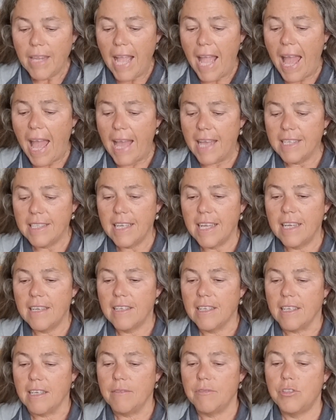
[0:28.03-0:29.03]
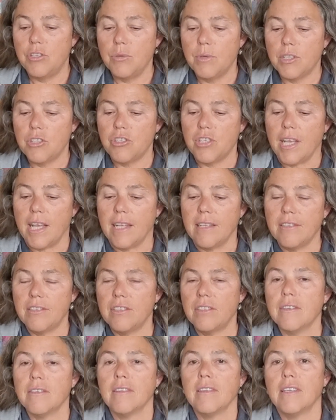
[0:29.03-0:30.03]
And it gives you a
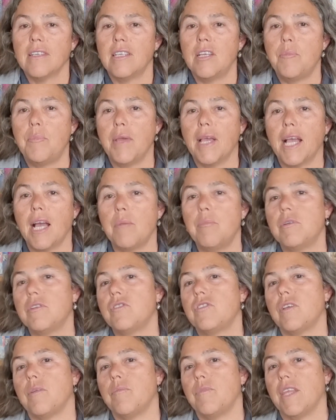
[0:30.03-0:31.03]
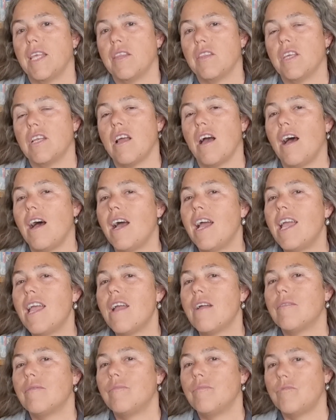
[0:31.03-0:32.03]
chance to pick up on something that I
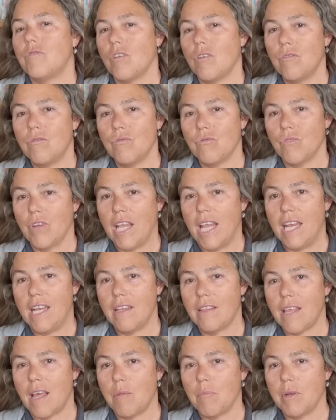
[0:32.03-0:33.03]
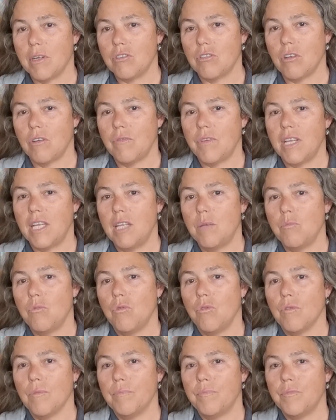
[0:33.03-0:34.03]
don't read that much of
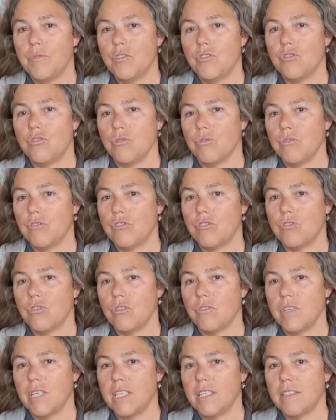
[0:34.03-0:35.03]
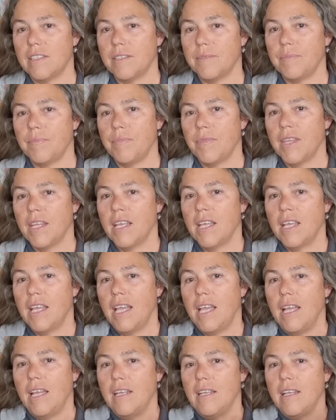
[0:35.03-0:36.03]
anymore: short stories.
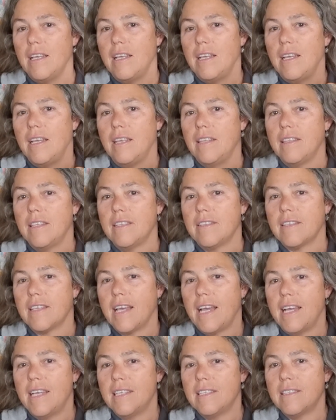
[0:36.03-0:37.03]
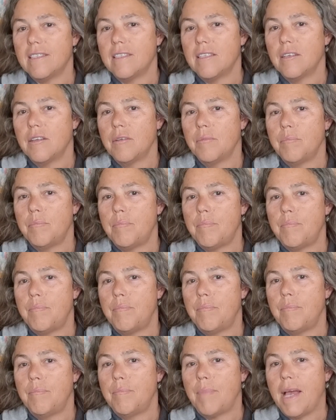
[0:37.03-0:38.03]
In this case,
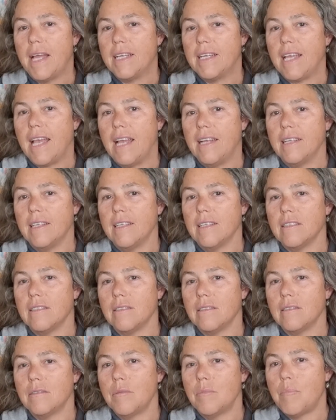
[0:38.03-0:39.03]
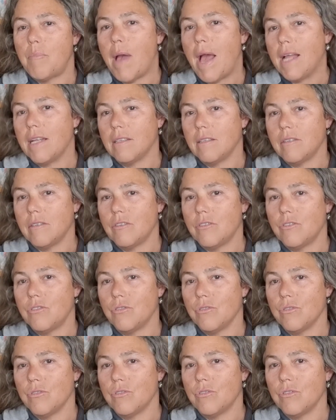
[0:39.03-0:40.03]
Pat Cadigan, Patton's
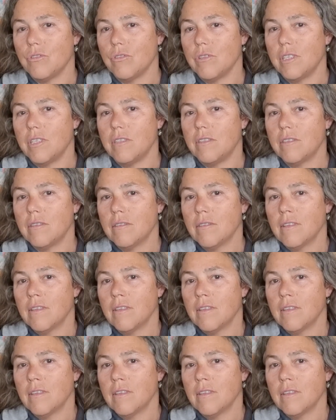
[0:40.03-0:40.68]
short stories.